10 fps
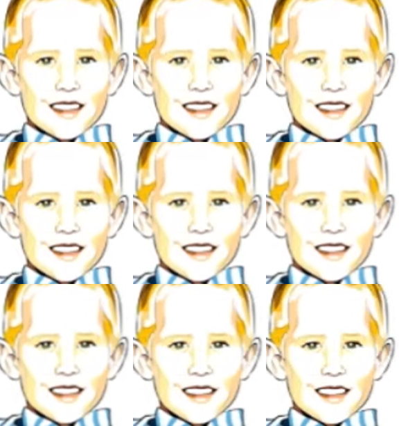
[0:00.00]

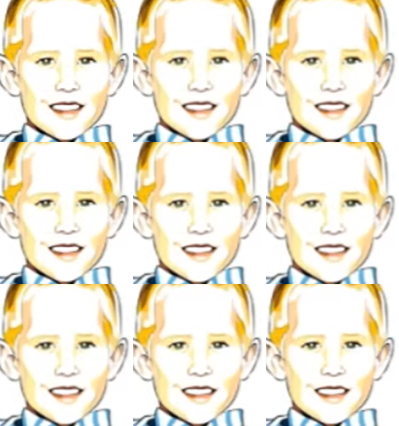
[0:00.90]

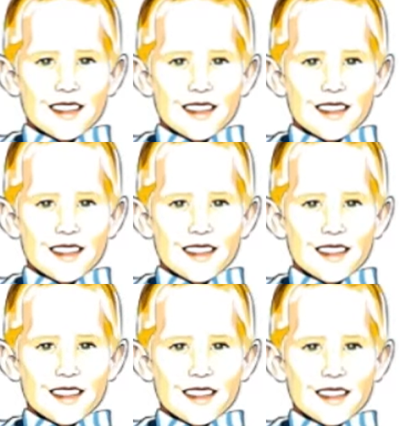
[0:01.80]

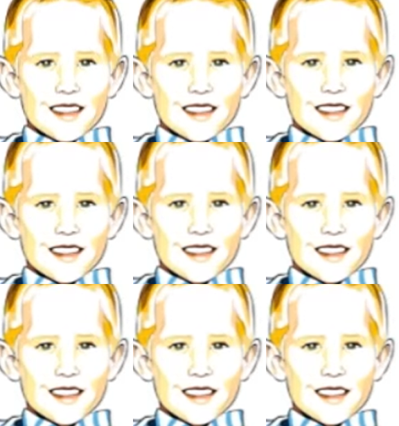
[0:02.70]
No words are spoken by the person on screen.